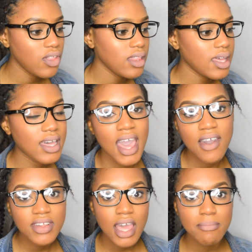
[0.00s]
They're like, I
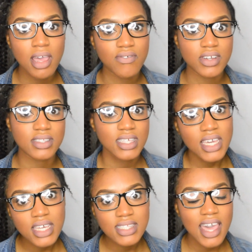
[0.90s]
haven't had my first
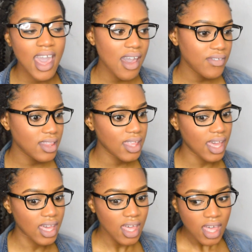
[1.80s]
kiss. I haven't
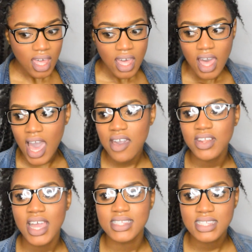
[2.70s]

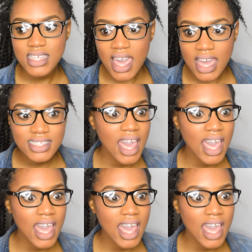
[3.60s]
had sex.